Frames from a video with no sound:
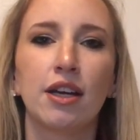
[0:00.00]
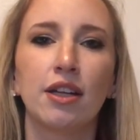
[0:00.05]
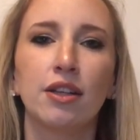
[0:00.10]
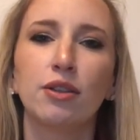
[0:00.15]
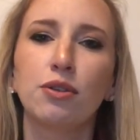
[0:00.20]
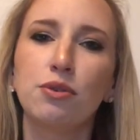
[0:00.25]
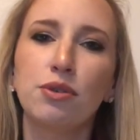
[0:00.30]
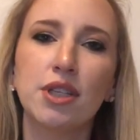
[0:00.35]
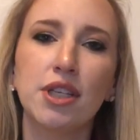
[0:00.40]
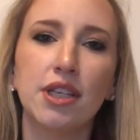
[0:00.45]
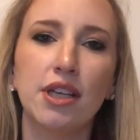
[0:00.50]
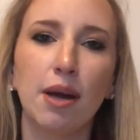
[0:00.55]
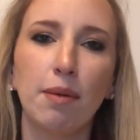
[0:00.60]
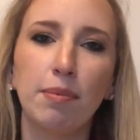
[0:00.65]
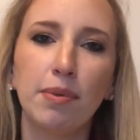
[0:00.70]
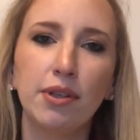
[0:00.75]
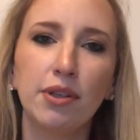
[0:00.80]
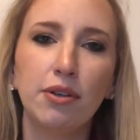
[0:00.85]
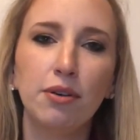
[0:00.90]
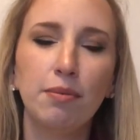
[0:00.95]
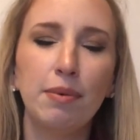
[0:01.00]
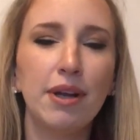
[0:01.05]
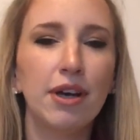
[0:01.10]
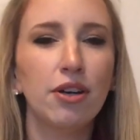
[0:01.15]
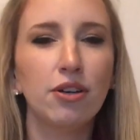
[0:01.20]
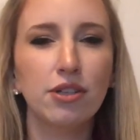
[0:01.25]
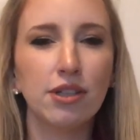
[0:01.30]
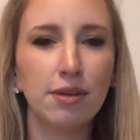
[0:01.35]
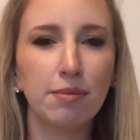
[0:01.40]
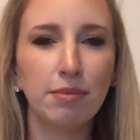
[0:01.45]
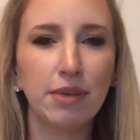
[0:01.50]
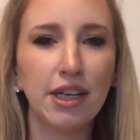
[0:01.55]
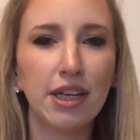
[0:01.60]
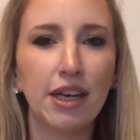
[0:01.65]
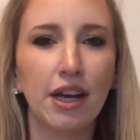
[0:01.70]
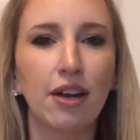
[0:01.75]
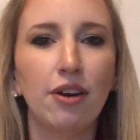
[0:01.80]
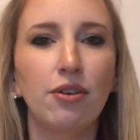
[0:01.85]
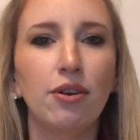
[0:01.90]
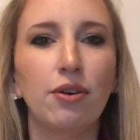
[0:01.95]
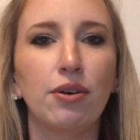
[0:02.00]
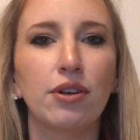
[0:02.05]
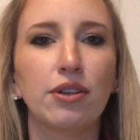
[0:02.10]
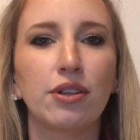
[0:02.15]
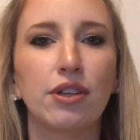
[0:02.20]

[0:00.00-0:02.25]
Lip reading: loosened up a little bit or something. I don't know.